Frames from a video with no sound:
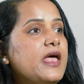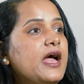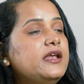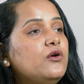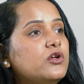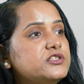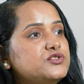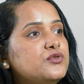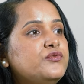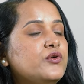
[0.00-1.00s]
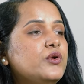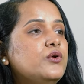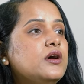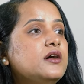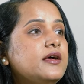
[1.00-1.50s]
And also
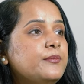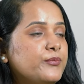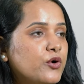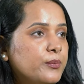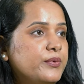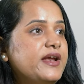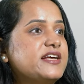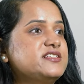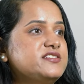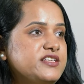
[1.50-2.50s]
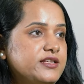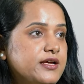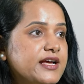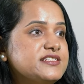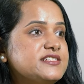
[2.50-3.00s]
follow a proper
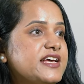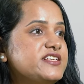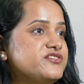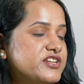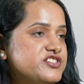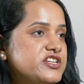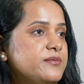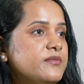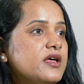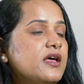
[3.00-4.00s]
exercise regime,